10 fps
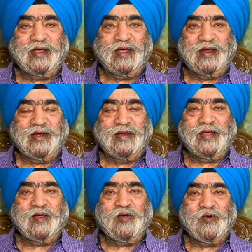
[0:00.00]
and
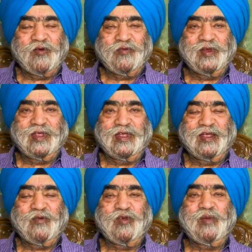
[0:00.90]
hopefully
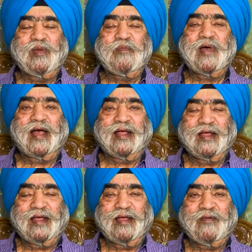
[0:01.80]
we'll be back
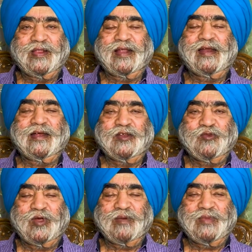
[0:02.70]
with the latest
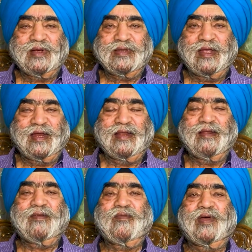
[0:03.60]
developments in
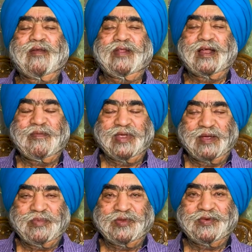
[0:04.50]
one of the coming
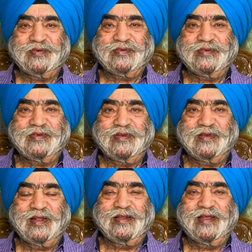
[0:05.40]
episodes.
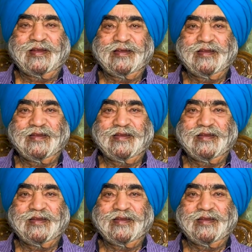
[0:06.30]
Till then,